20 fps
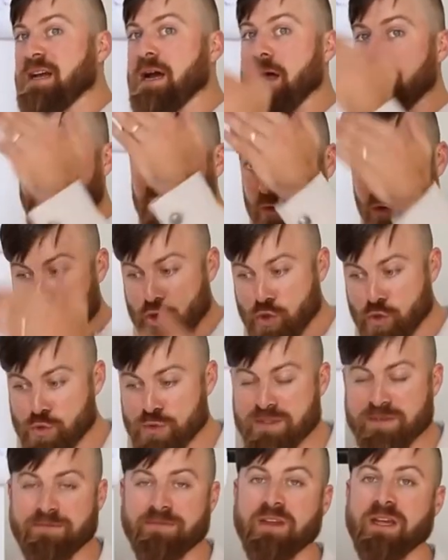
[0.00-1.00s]
on their
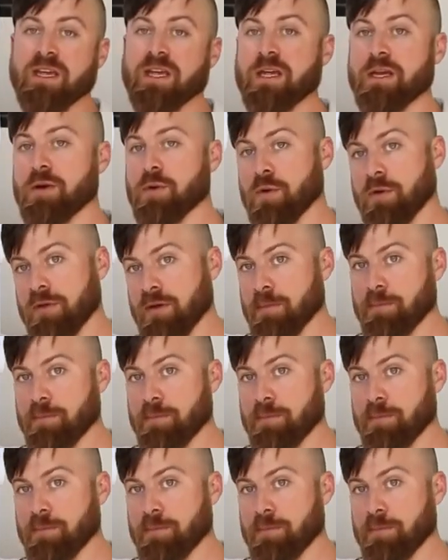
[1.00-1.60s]
news feed or they're